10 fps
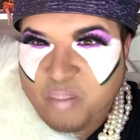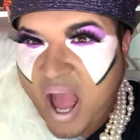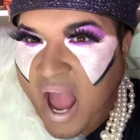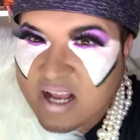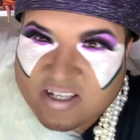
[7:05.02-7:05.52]

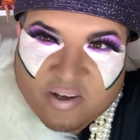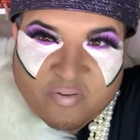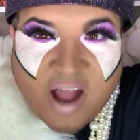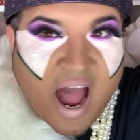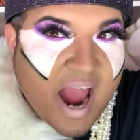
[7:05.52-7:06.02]
backs
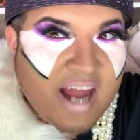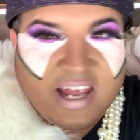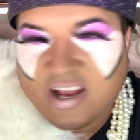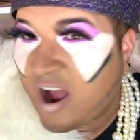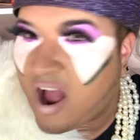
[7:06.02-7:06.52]
of
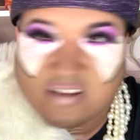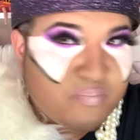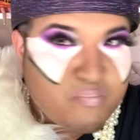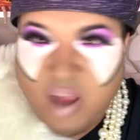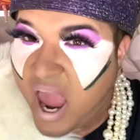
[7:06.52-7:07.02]
Kylie
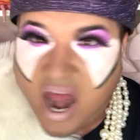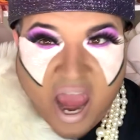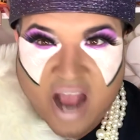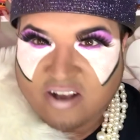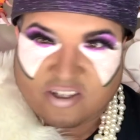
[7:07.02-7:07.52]

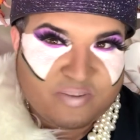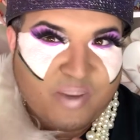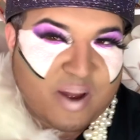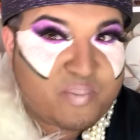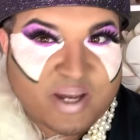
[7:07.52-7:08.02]
Cosmetics.
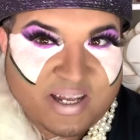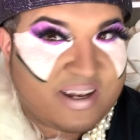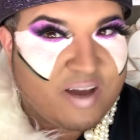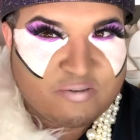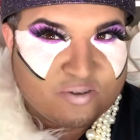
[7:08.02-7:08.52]
My
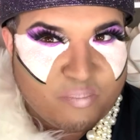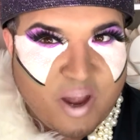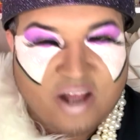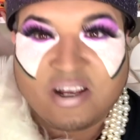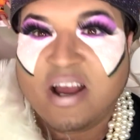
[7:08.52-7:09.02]
opinion, Love her some
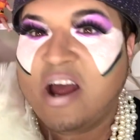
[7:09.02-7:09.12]
match.